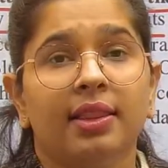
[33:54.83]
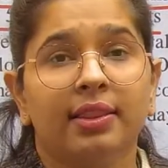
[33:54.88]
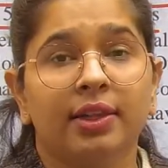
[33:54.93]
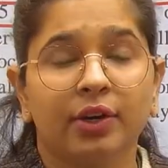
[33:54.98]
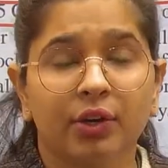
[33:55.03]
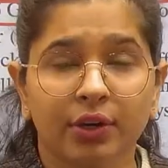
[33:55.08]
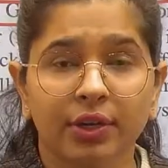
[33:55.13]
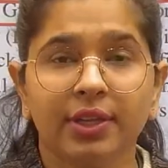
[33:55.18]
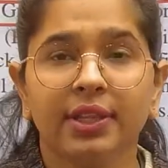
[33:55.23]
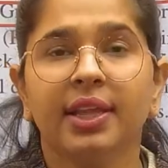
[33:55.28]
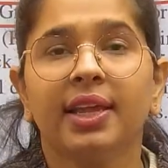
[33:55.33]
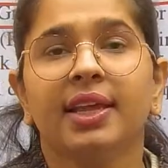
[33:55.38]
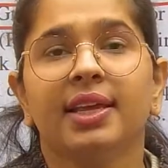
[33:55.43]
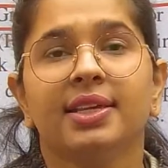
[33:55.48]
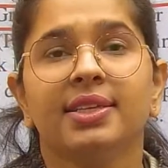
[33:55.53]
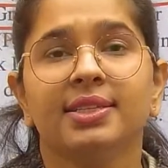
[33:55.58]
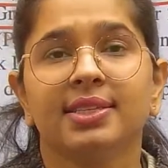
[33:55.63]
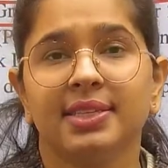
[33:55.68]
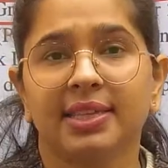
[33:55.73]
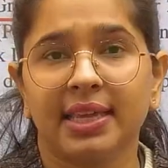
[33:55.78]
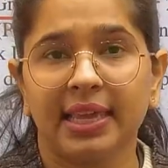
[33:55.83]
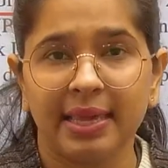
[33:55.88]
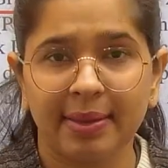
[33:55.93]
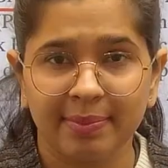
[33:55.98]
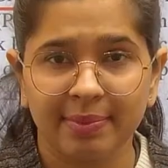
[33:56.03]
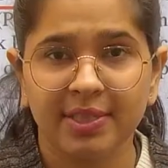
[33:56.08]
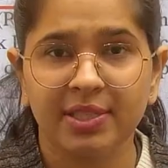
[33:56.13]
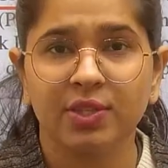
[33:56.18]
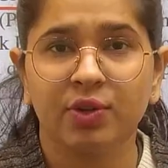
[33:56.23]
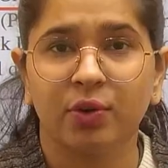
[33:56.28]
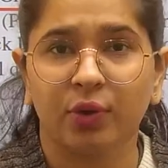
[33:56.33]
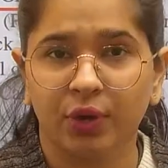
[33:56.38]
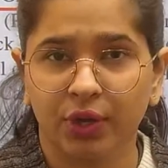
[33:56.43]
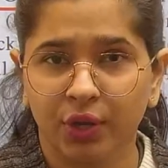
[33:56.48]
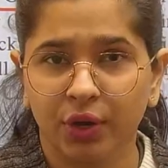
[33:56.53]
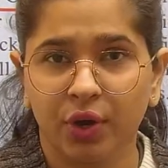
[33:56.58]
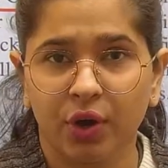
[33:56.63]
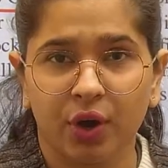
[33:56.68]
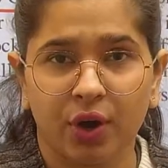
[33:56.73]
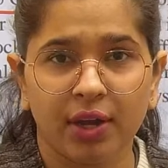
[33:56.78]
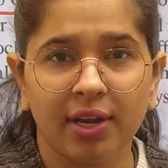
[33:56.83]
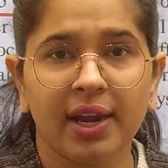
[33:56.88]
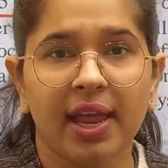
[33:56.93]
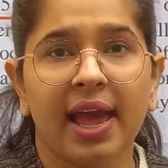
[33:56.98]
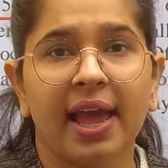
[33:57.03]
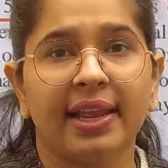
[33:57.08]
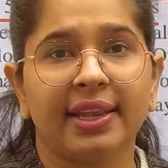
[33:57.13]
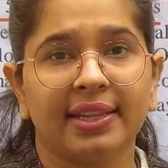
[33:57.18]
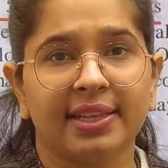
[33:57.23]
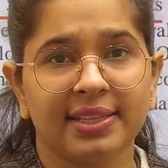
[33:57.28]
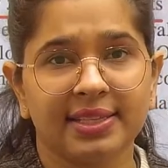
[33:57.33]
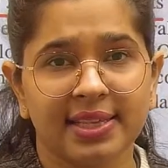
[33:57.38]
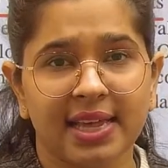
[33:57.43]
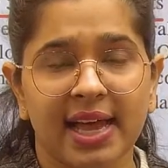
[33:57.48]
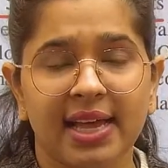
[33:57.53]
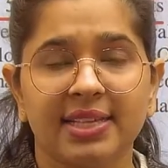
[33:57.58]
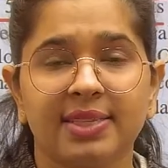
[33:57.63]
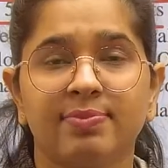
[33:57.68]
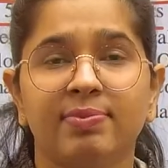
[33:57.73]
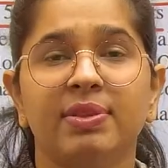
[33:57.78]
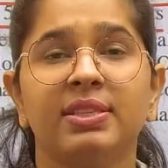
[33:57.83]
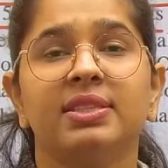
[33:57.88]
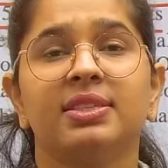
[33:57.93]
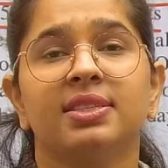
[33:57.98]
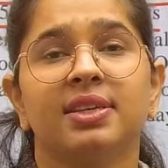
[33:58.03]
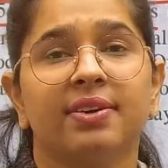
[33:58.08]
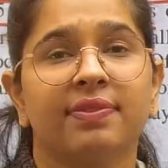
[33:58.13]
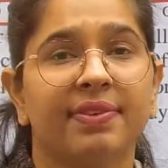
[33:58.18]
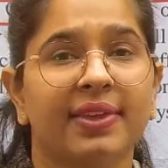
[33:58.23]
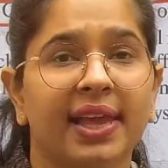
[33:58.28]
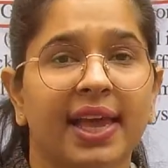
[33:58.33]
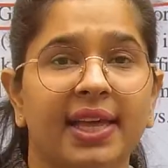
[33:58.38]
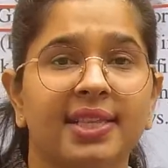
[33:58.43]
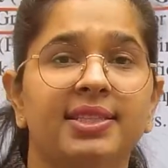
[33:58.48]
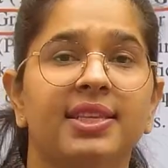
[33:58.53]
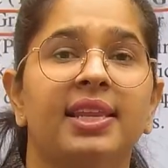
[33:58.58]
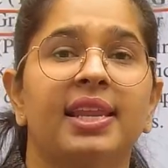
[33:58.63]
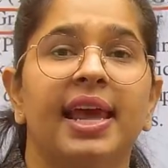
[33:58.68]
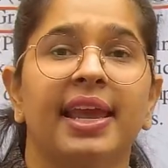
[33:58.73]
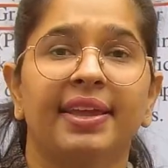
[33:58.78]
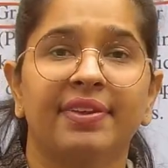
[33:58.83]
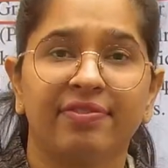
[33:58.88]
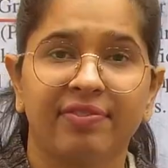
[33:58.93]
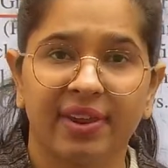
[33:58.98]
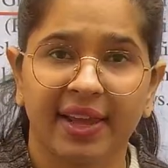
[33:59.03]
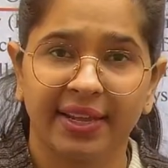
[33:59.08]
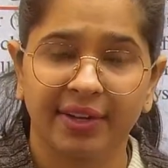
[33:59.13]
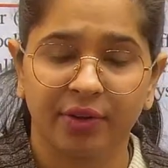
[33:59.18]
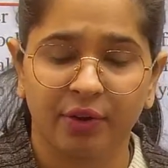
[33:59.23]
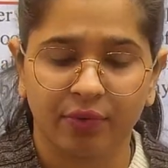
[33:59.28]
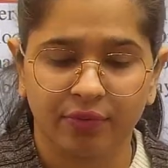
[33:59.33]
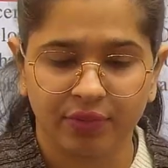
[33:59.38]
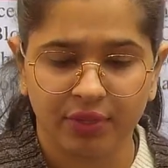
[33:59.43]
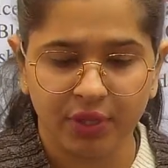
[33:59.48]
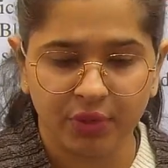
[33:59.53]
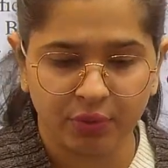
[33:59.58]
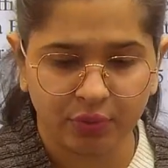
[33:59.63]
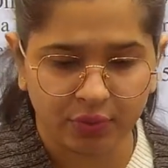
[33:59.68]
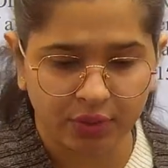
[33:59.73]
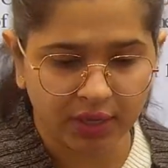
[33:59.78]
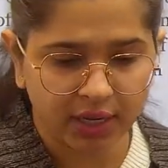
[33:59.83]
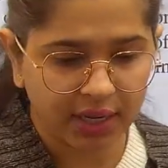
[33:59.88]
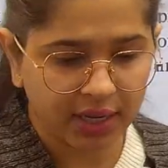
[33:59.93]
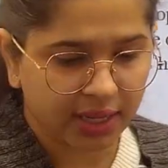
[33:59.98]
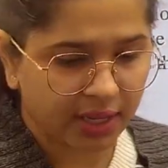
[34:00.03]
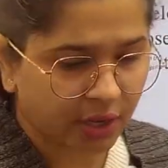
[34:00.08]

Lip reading: the good thing is scheme is going on and this has been serving as a lifeline of the rural